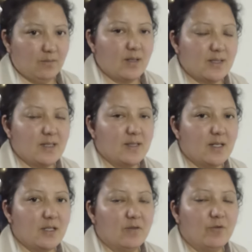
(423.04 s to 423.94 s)
As I
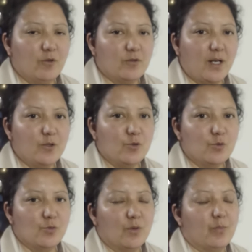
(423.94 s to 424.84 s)
said, if you are trying
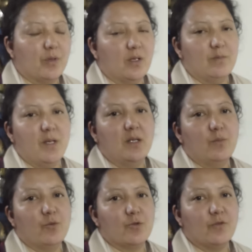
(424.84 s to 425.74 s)
to make a
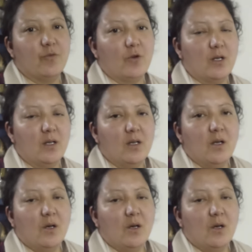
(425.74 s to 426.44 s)
poster for a